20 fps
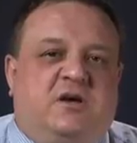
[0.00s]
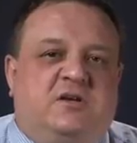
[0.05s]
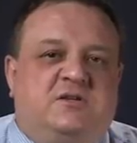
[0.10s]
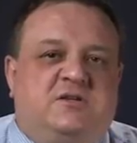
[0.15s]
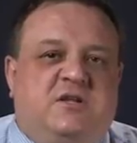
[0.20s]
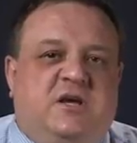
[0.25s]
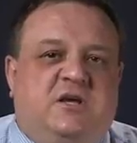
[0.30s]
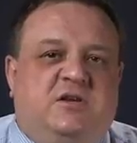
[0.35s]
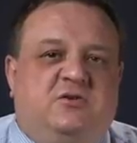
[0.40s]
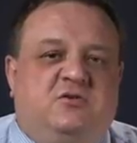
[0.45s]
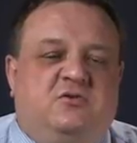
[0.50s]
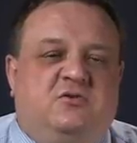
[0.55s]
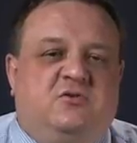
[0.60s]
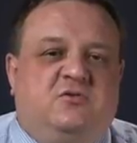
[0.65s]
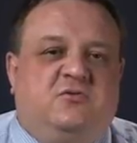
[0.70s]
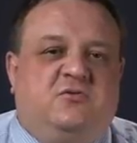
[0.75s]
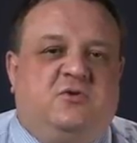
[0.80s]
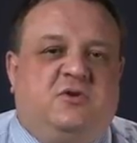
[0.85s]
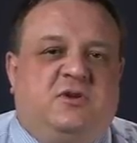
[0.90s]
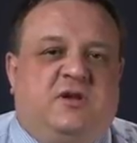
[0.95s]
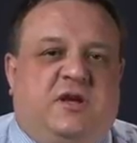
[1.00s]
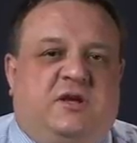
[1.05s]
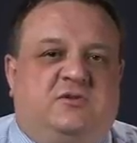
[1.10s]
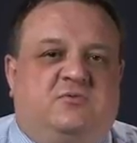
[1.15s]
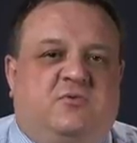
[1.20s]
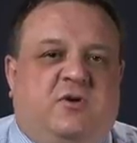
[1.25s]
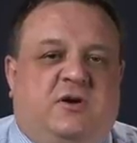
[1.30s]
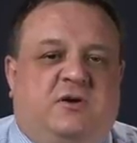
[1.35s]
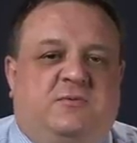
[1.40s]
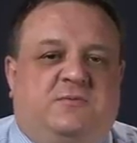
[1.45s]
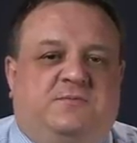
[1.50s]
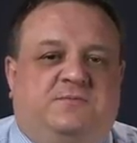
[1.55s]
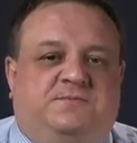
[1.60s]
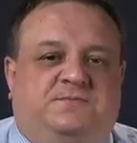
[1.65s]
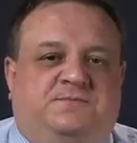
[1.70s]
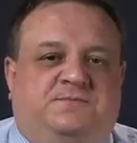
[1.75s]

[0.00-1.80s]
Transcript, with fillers: Stay tuned for the next one.